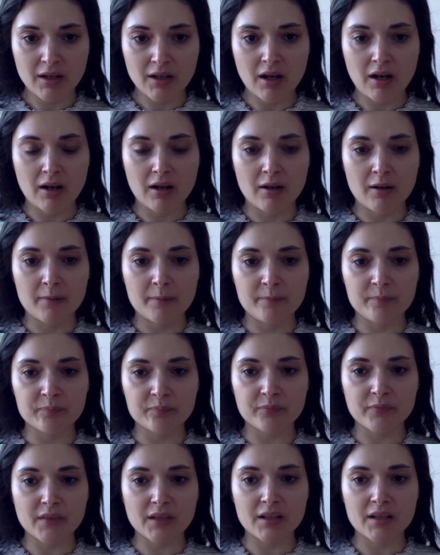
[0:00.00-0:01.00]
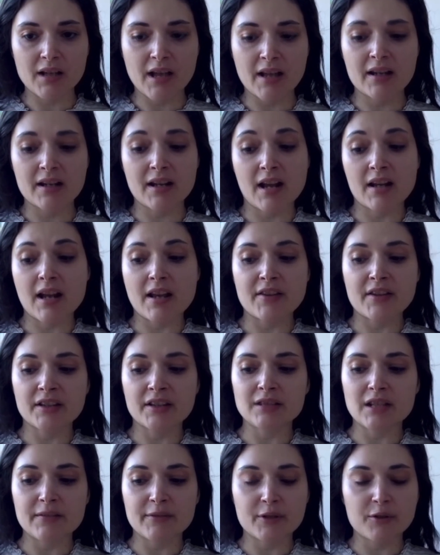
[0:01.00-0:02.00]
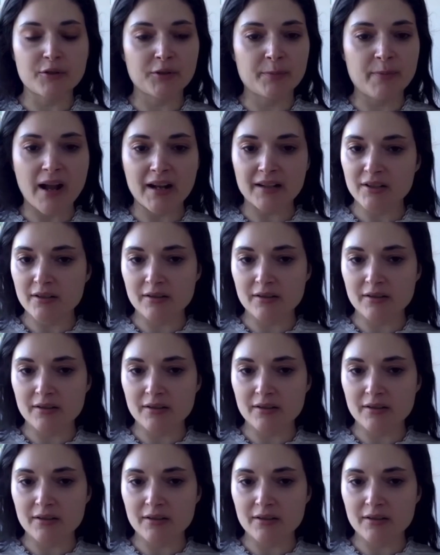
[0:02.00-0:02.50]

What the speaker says: And I think a lot of it goes back